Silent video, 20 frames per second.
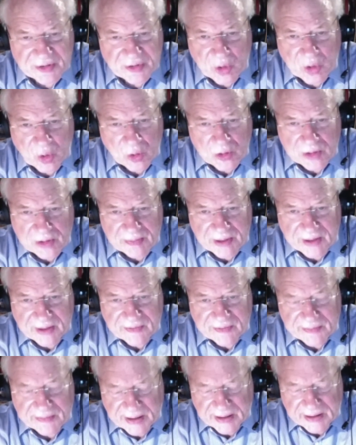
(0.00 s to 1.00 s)
all about
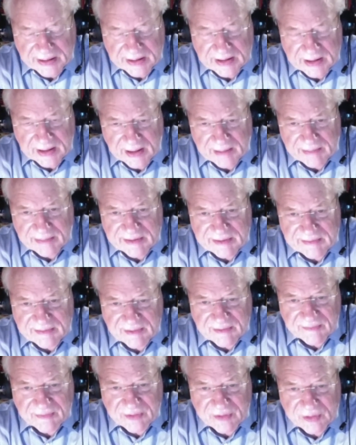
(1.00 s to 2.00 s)
the money. I mean,
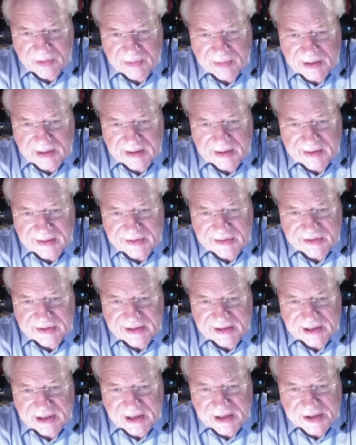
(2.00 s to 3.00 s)
a few millions in
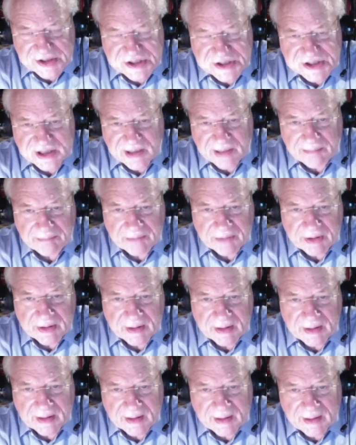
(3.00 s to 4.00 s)
a large sum
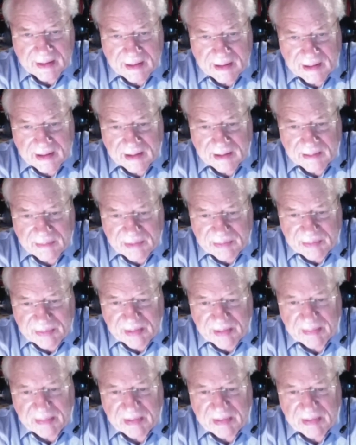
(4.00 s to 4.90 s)
would probably